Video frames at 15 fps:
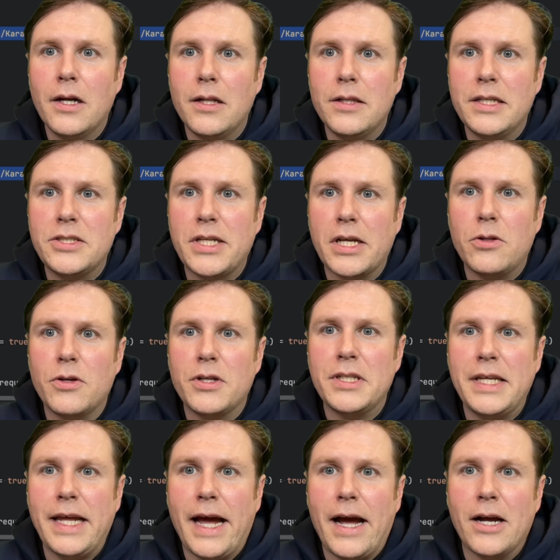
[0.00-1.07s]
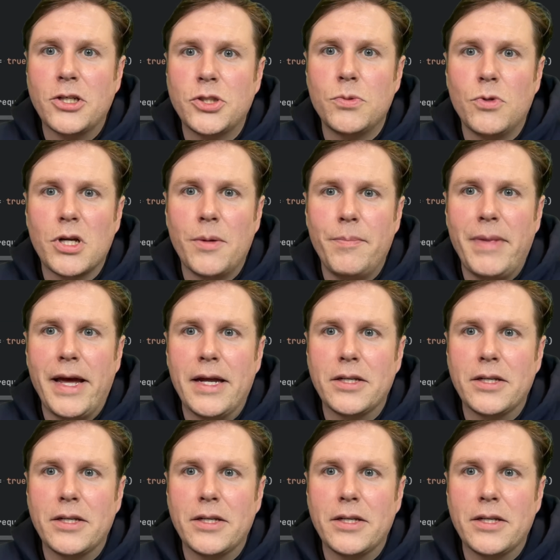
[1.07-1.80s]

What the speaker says: Let's take a look at the actual command